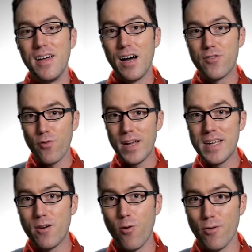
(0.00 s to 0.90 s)
A
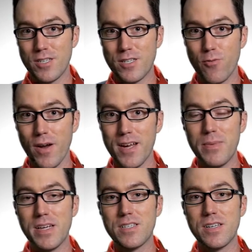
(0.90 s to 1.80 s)
training course is great
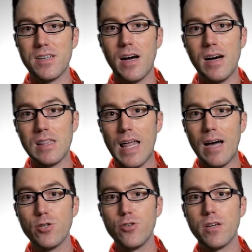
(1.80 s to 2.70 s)
because it
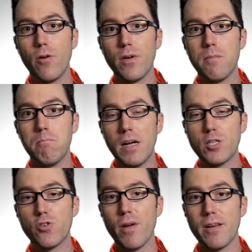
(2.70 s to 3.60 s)
allows you to go into
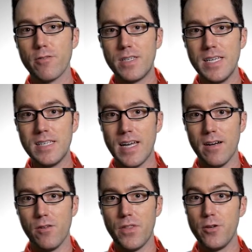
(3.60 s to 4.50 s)
much greater
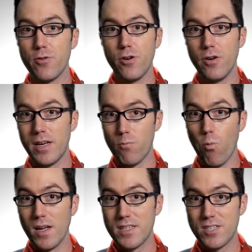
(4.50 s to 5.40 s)
detail than you could in
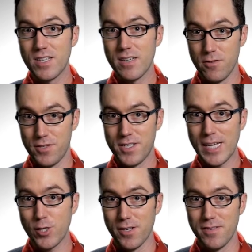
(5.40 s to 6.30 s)
one single
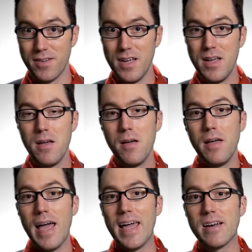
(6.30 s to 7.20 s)
session,
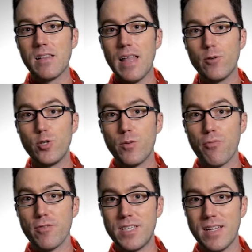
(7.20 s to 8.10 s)
and it allows you to
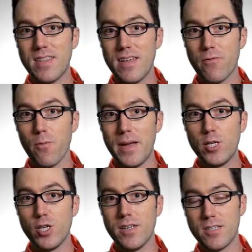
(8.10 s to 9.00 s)
present the
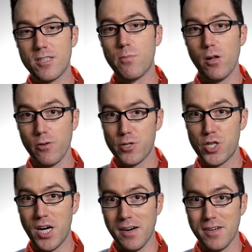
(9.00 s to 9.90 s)
information in smaller
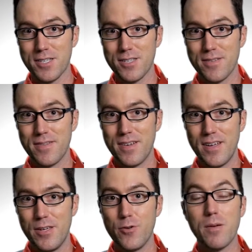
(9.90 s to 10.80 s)
chunks.
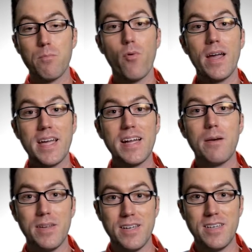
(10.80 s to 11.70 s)
You can break it
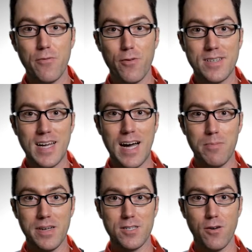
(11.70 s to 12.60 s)
up into different
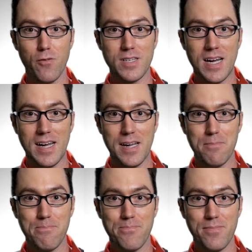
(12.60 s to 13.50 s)
topics over time.